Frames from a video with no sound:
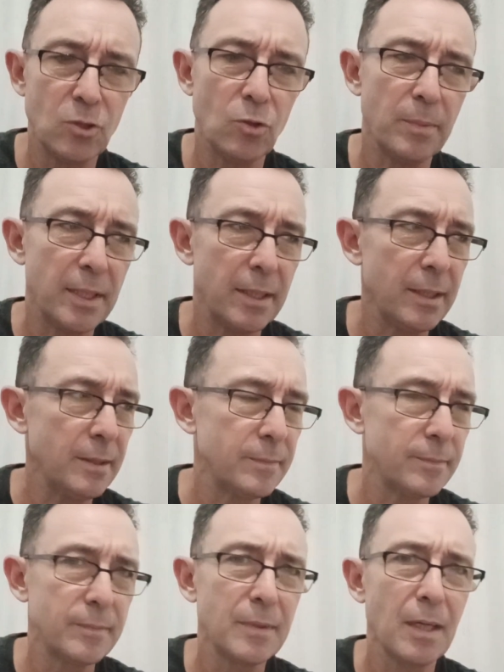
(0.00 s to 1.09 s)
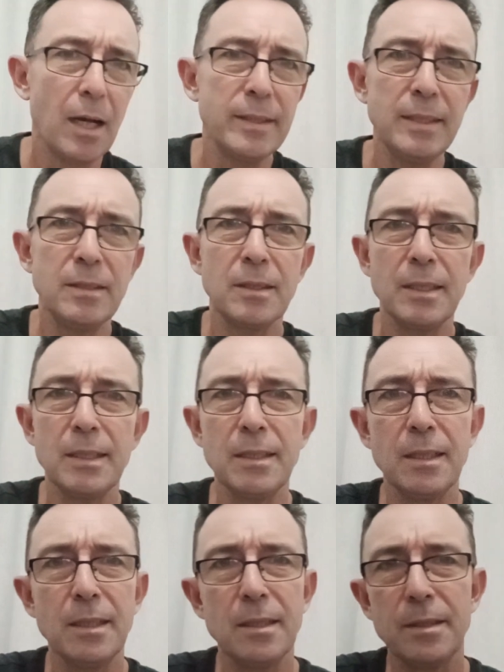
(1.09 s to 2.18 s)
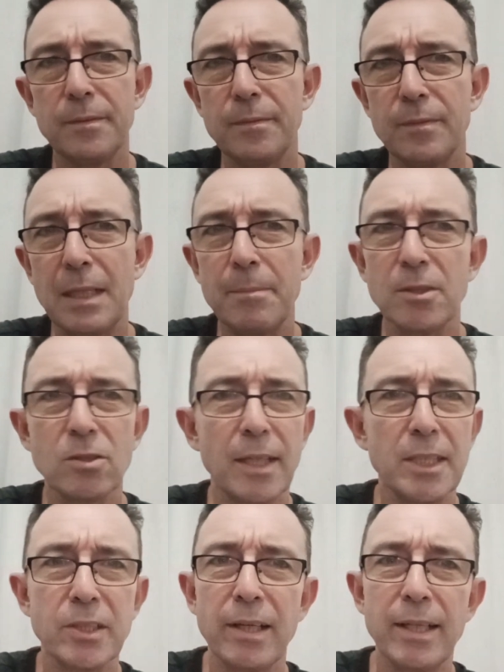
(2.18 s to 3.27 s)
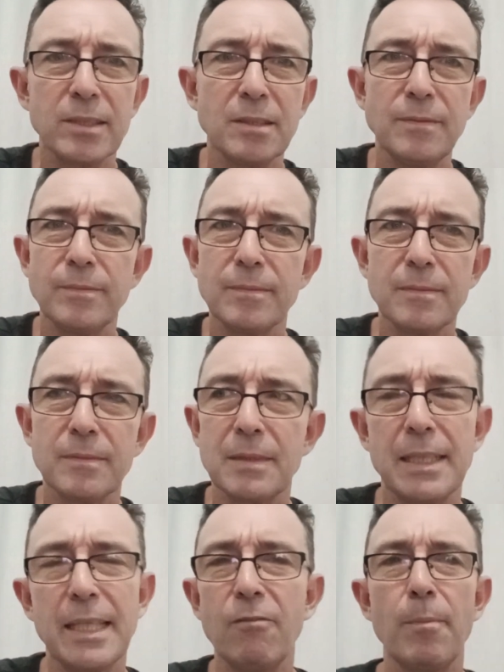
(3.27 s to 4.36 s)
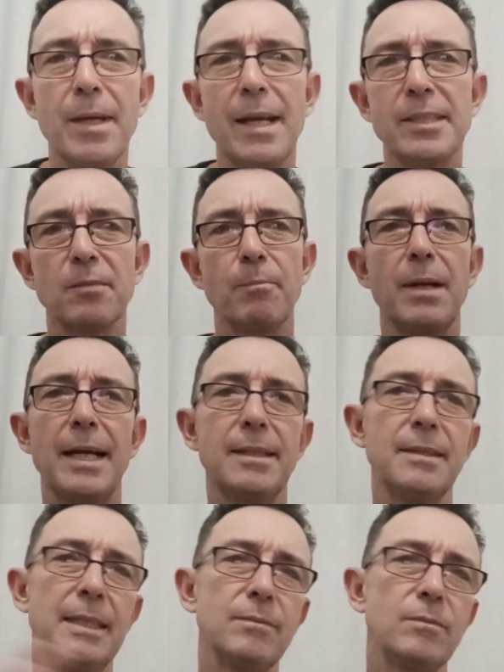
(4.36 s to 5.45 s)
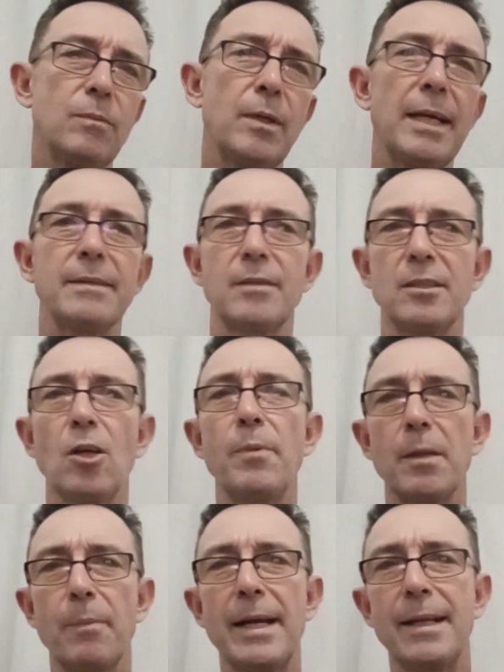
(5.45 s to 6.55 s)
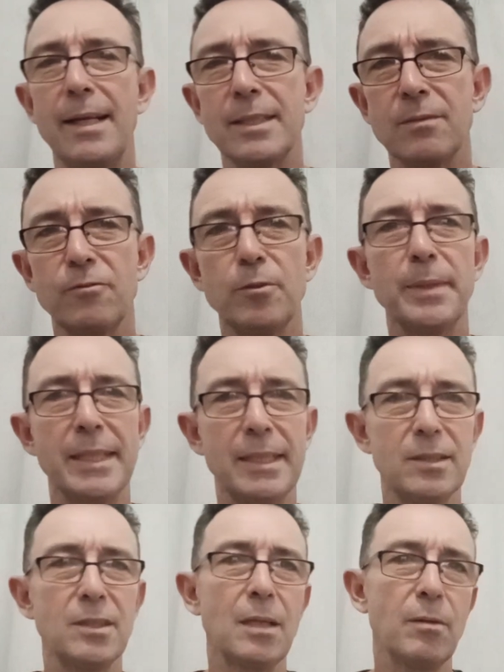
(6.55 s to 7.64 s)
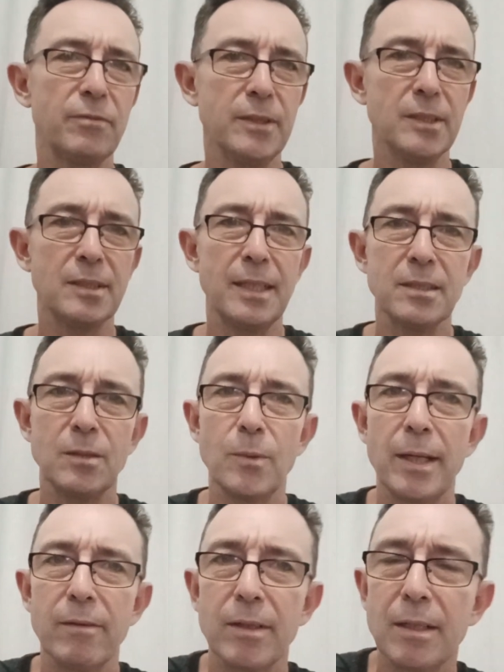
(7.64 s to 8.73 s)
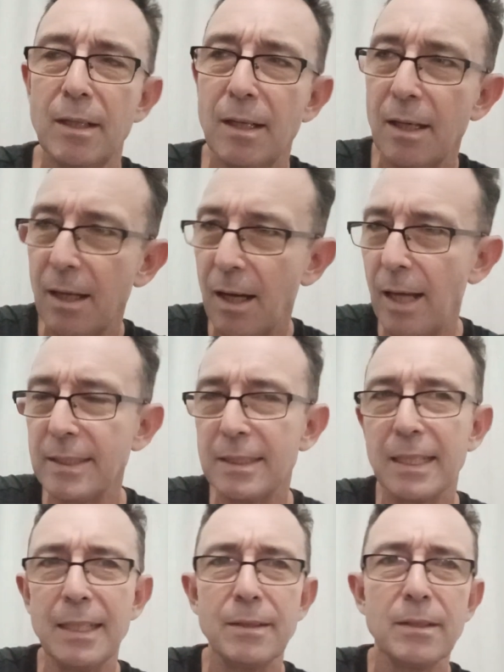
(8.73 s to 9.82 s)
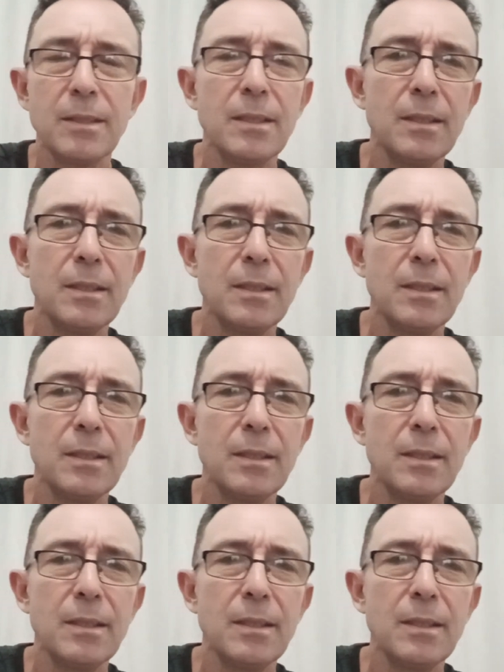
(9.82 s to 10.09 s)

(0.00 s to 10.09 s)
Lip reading: took me there. I did the demonstration lesson. They'd given me a lesson plan and that. Well, they told me to plan a lesson for beginners, you know, a first lesson or whatever. I did that.